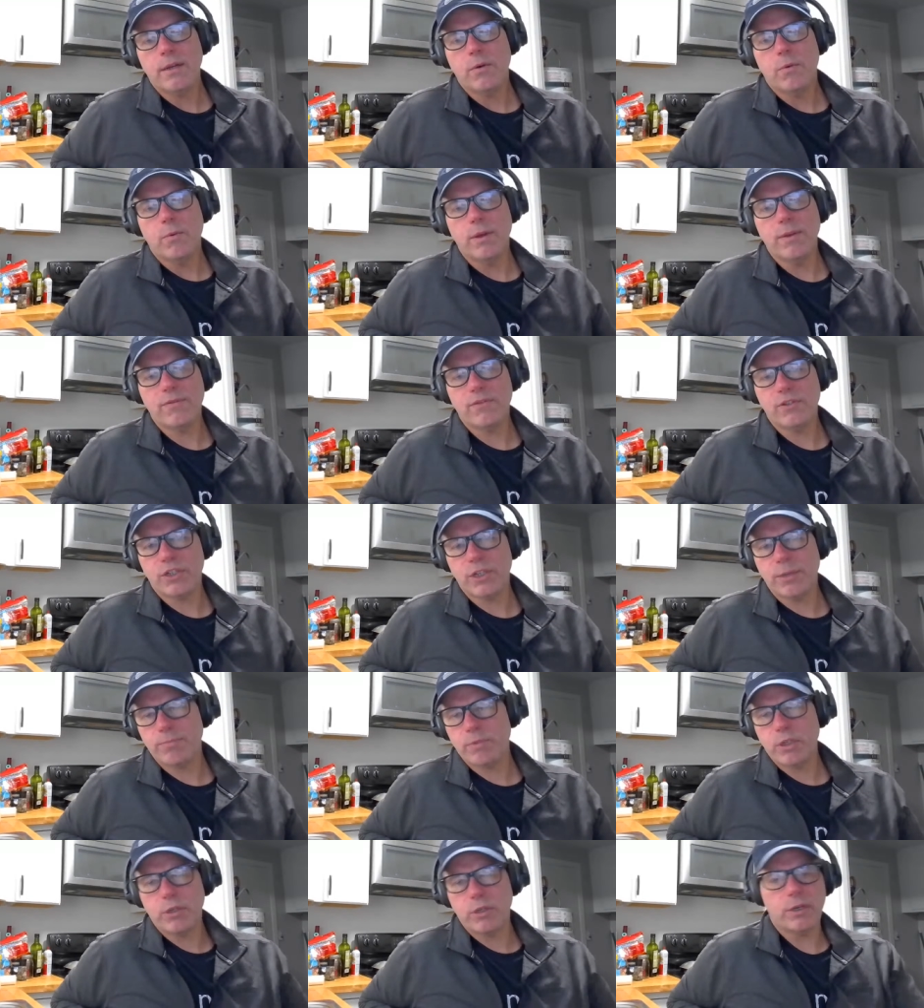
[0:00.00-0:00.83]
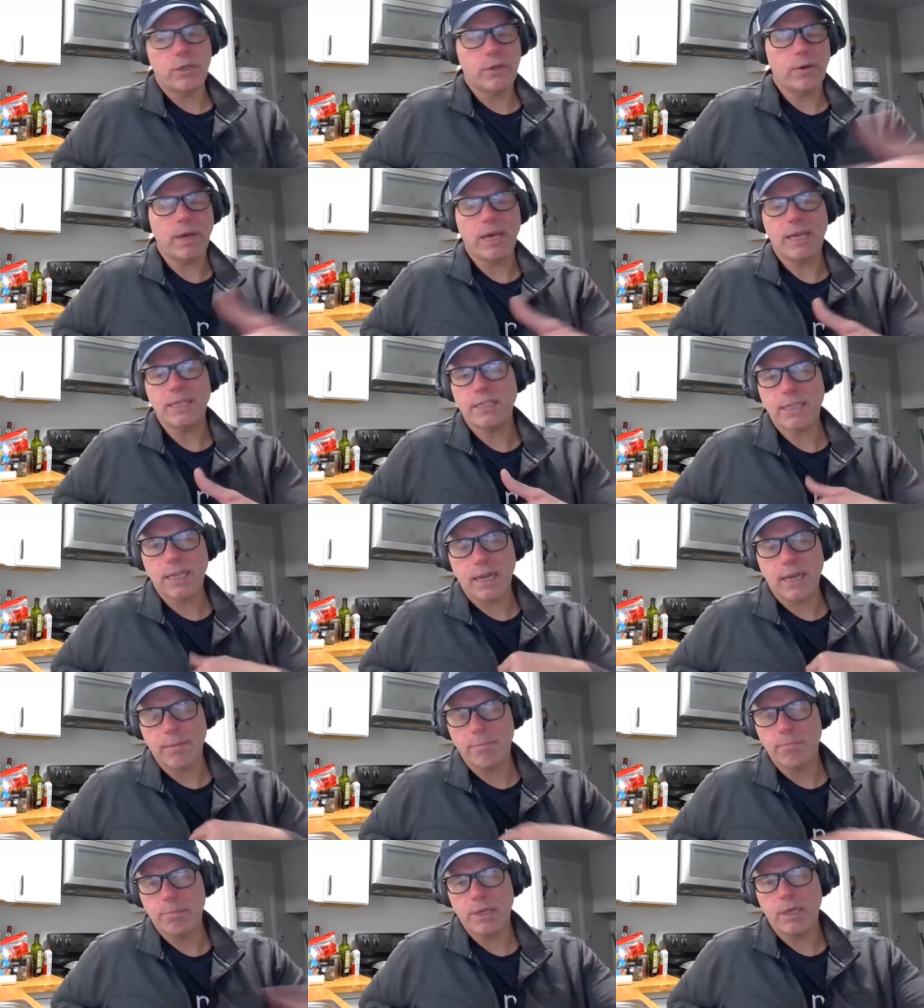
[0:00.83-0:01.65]
we've shipped you a new
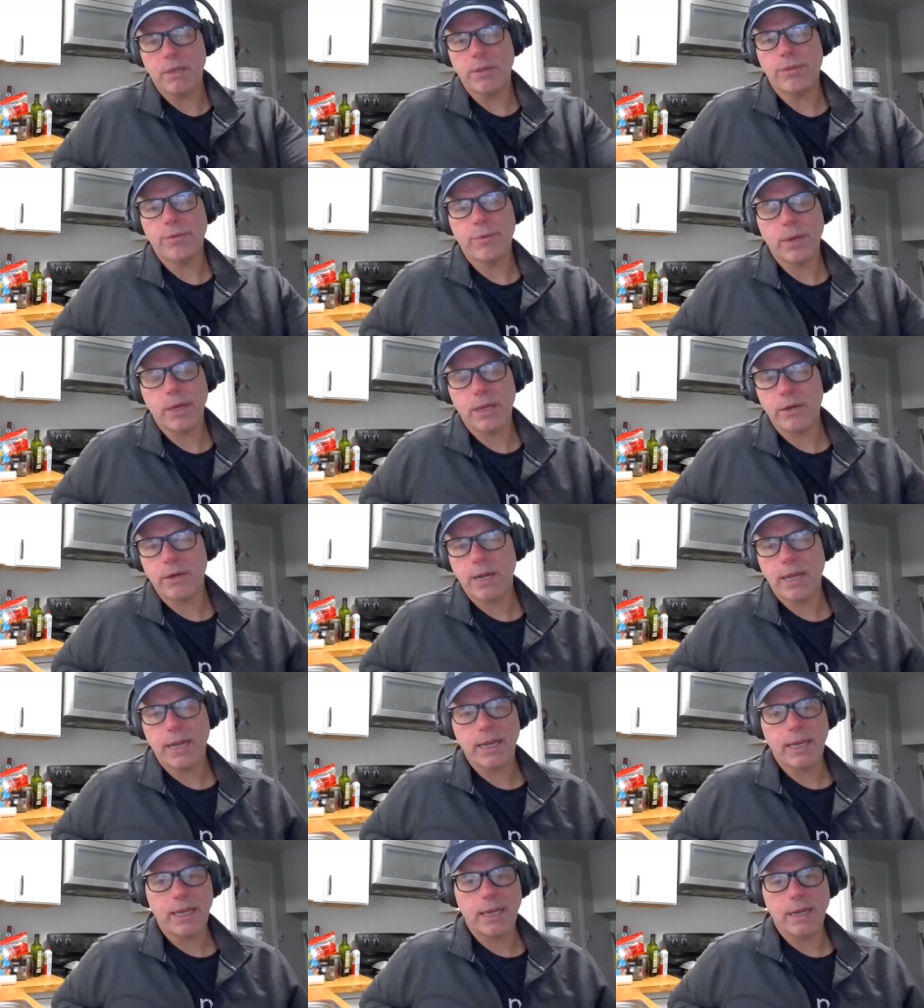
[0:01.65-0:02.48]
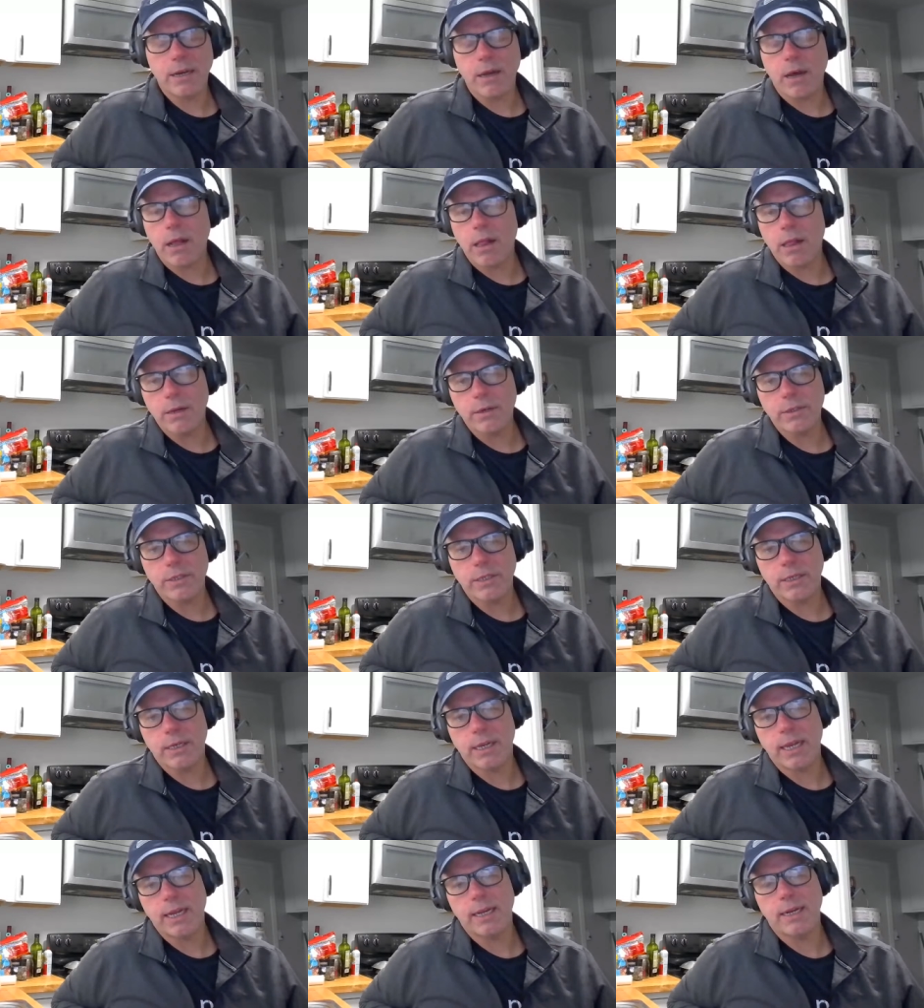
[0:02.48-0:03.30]
headset and billed
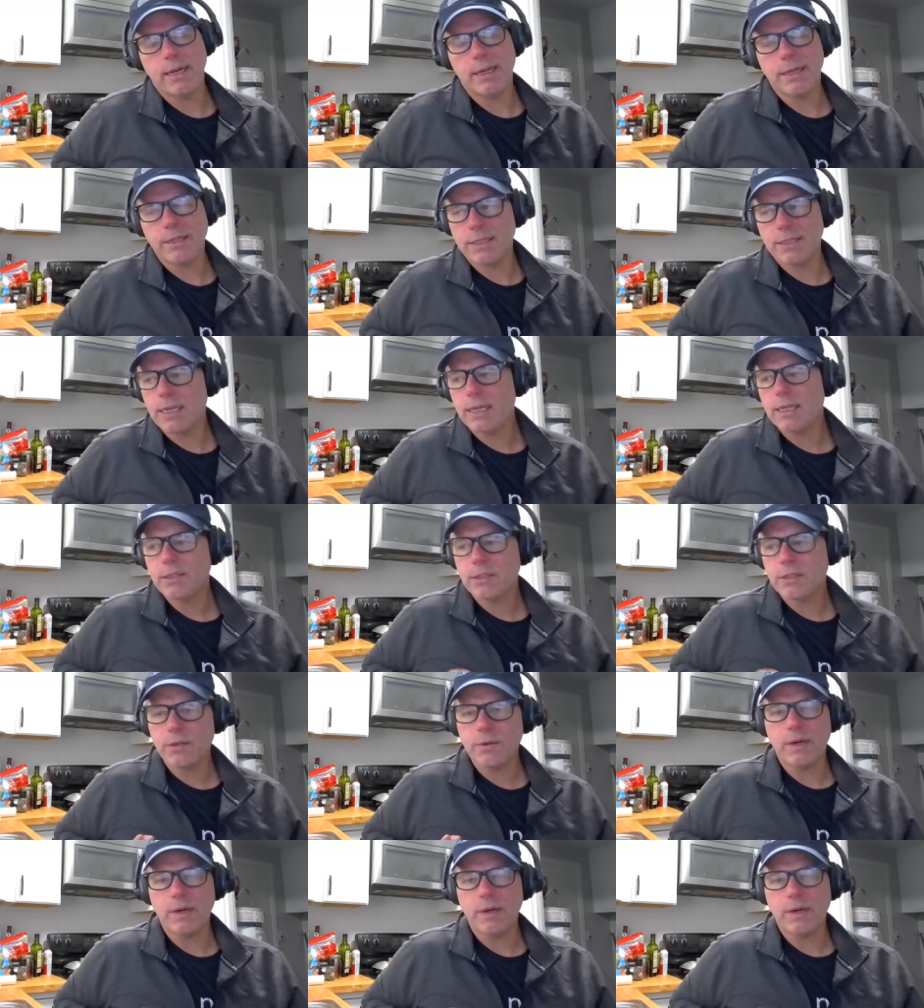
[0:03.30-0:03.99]
$388.89